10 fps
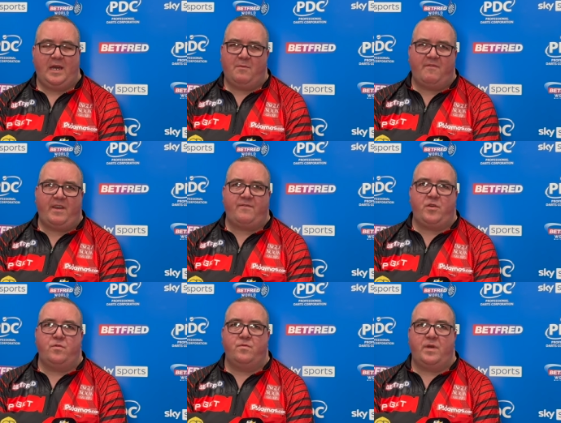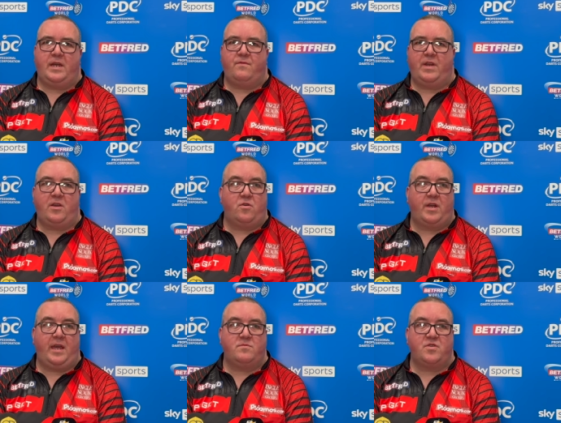and we've had a few really good
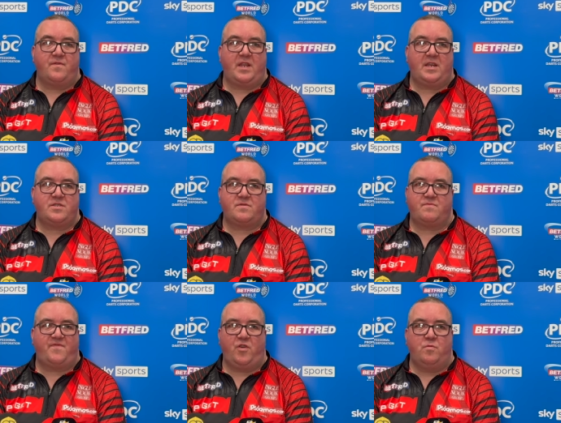games over the last few